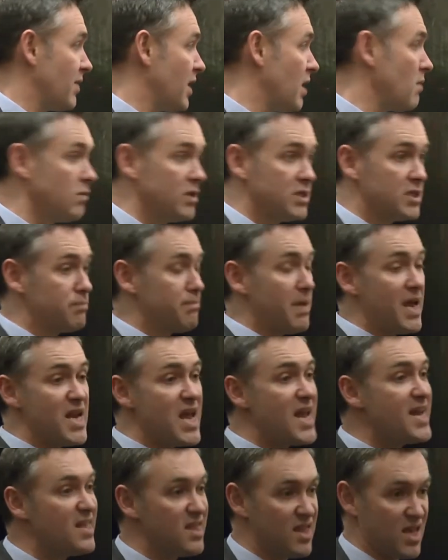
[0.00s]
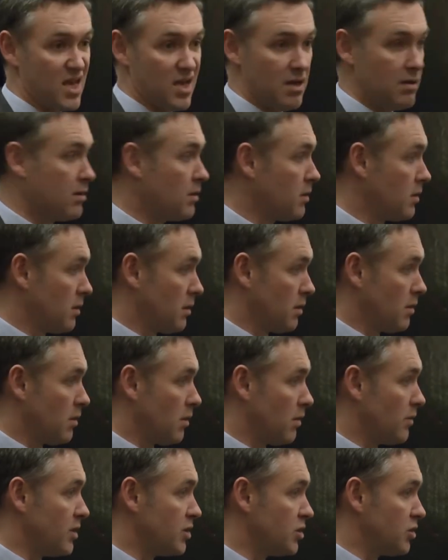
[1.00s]
They don't want to spend anything
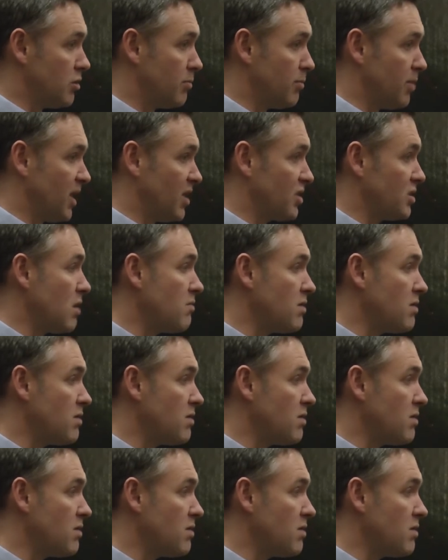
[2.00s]
on this European election.